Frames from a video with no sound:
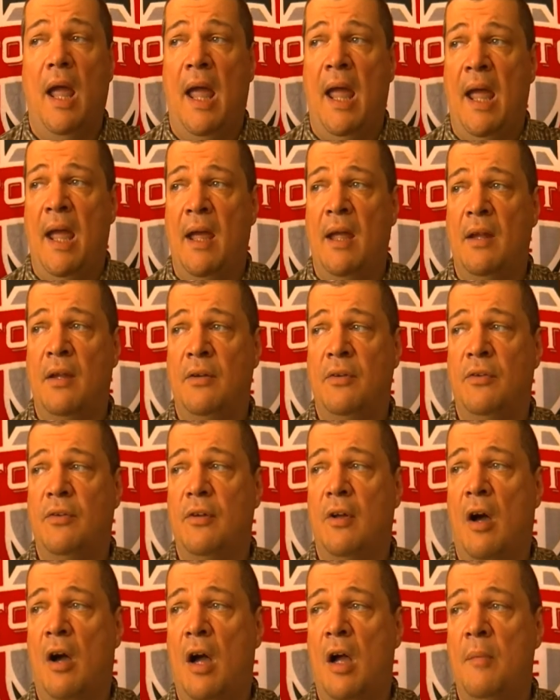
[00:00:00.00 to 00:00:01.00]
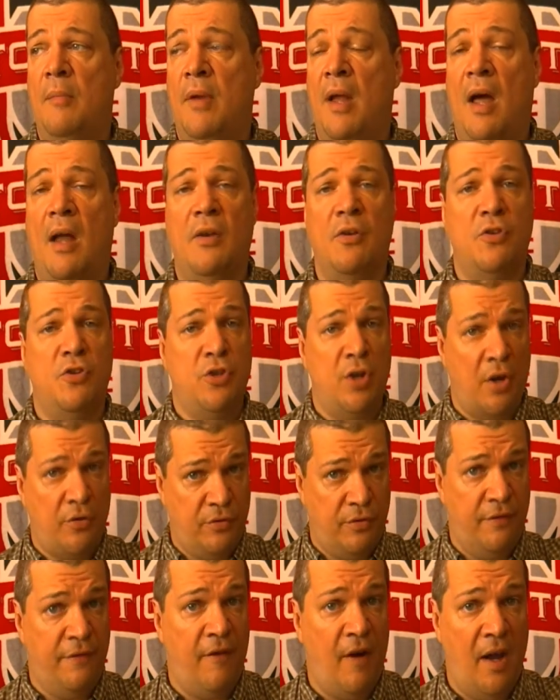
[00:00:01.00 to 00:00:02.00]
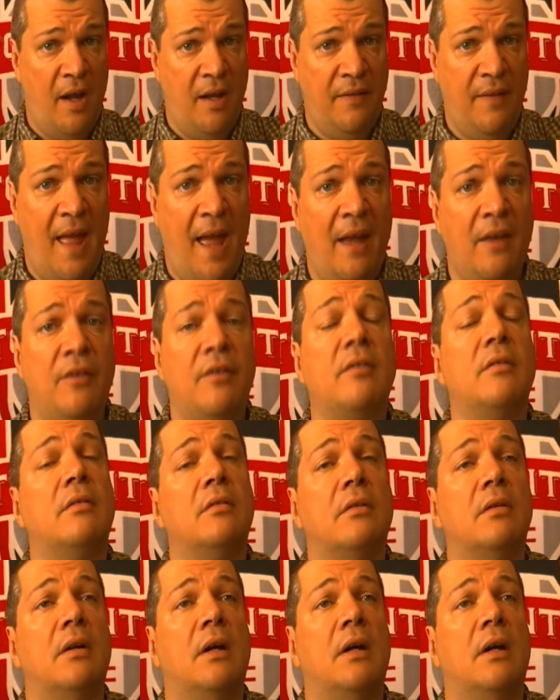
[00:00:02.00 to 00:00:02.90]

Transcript: and I'm not justifying that.